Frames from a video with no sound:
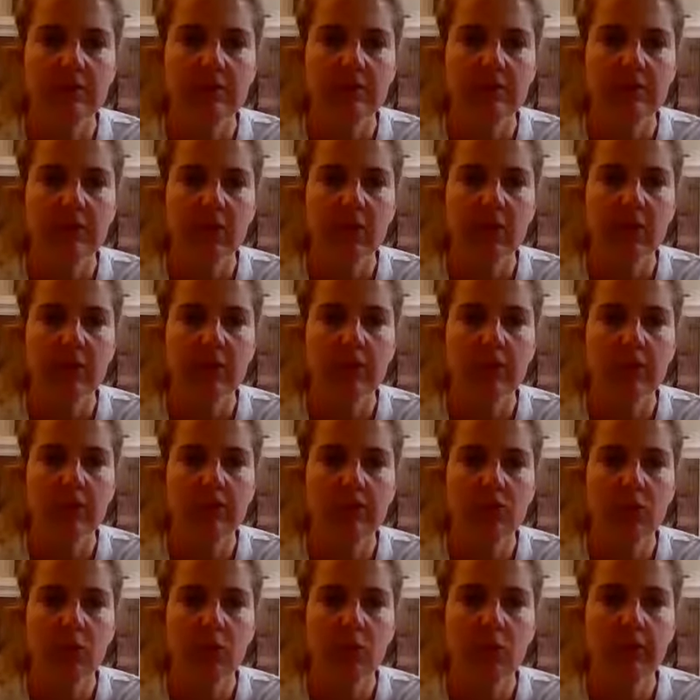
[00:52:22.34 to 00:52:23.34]
falling
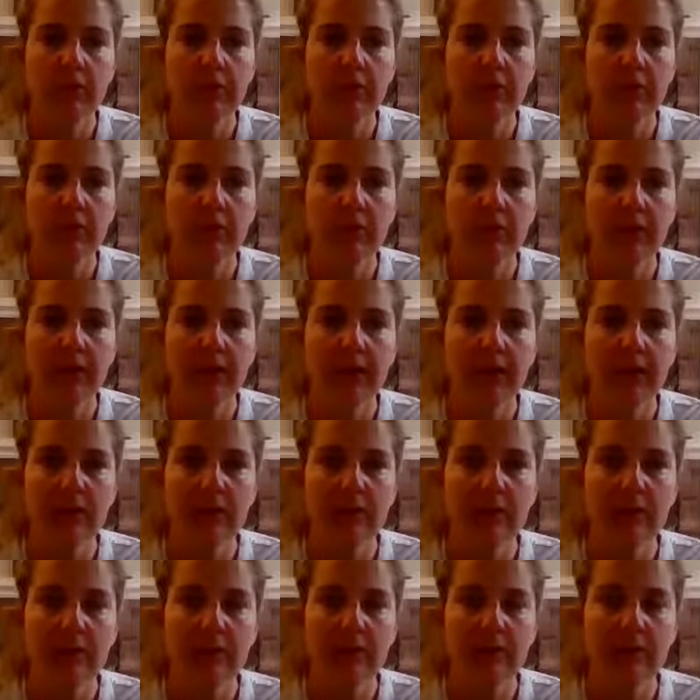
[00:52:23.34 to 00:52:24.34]
toward the
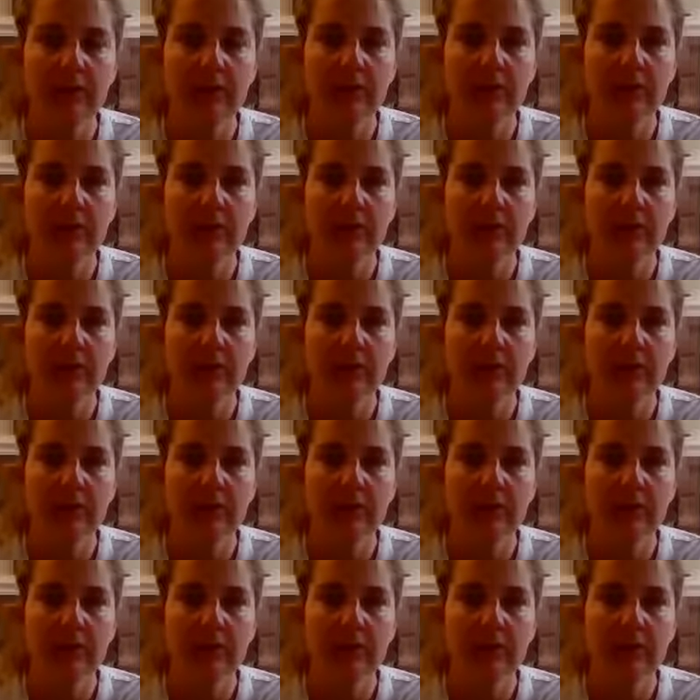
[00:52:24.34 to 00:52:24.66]
ground.